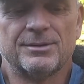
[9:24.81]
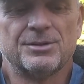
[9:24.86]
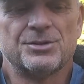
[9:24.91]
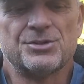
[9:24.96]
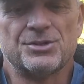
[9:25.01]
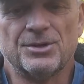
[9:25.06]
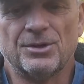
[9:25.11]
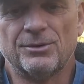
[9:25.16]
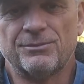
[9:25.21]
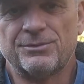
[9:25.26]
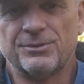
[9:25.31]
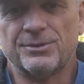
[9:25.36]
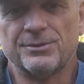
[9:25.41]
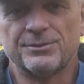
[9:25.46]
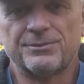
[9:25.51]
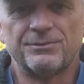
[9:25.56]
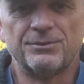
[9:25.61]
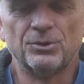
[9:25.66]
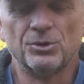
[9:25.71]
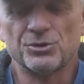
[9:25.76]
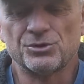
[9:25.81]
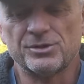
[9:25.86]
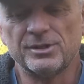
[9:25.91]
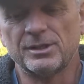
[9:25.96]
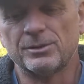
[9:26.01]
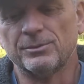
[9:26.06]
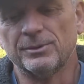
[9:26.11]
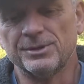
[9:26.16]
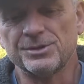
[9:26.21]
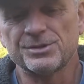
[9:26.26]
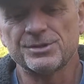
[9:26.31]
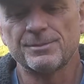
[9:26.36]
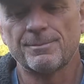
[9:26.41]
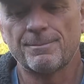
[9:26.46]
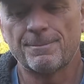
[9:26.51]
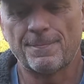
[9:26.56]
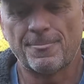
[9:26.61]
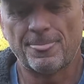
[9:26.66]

the full sequence,